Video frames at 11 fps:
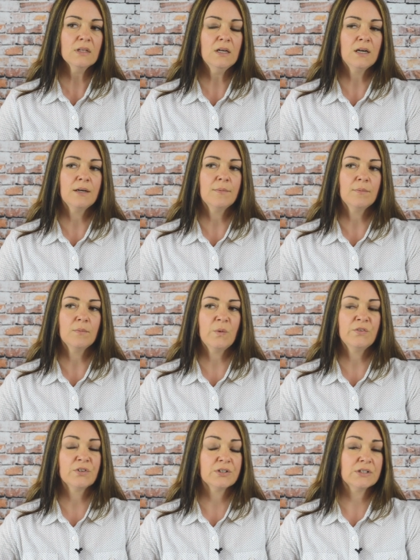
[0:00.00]
Um,
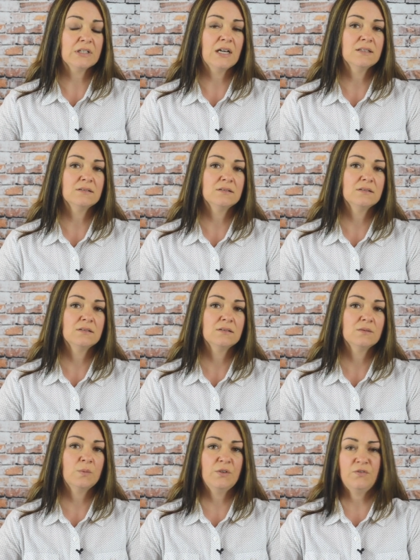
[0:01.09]
we've learned a lot.
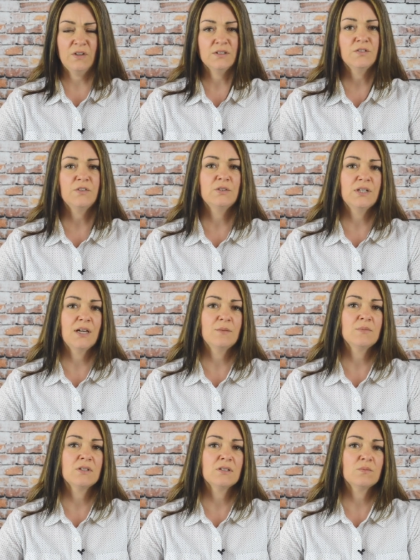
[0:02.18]
We've failed a few
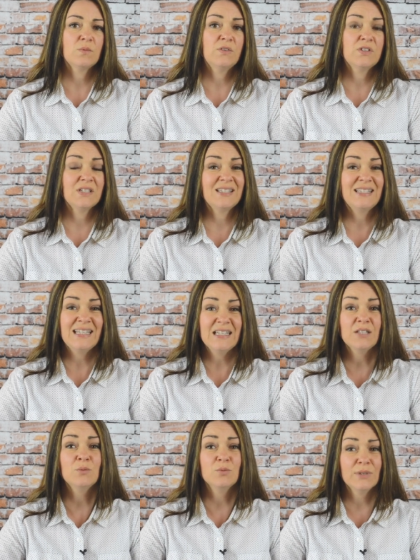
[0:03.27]
times. We've
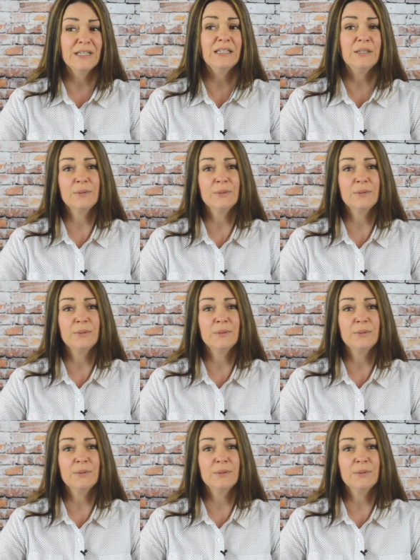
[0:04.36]
succeeded really,